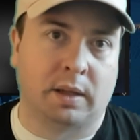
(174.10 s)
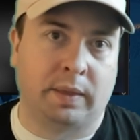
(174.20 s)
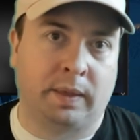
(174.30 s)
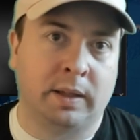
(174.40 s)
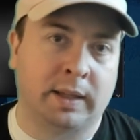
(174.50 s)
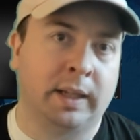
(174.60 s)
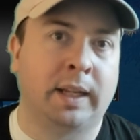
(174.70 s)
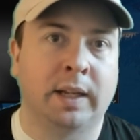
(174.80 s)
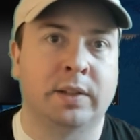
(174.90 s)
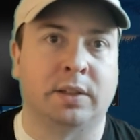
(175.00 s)
The
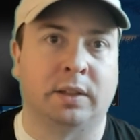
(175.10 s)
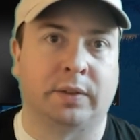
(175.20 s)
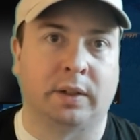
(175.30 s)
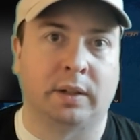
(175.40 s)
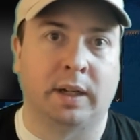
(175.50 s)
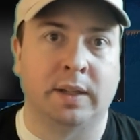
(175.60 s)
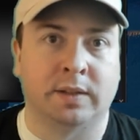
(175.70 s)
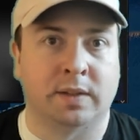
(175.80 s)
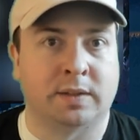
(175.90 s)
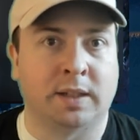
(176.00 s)
dedicated server is
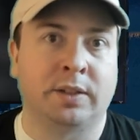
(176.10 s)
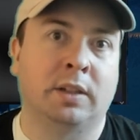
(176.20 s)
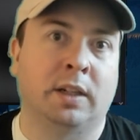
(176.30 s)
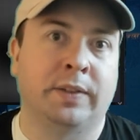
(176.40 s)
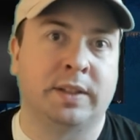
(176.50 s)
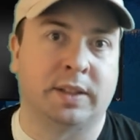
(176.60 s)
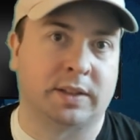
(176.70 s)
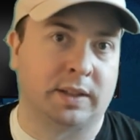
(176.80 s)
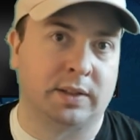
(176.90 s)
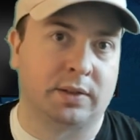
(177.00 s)
the center of
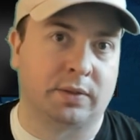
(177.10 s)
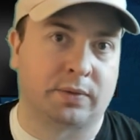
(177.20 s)
existence